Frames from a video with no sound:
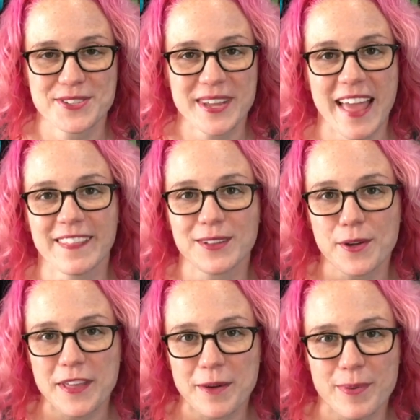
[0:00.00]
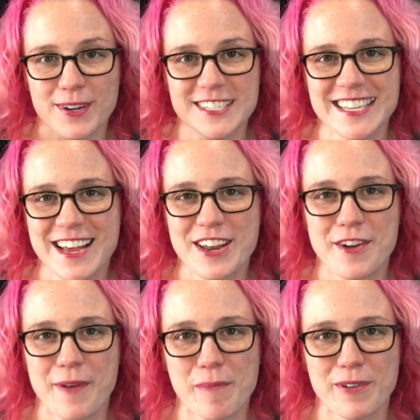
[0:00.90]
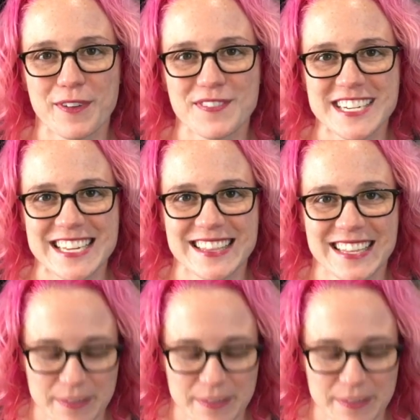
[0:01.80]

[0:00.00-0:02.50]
So again, the Clothing of Books, November 15th.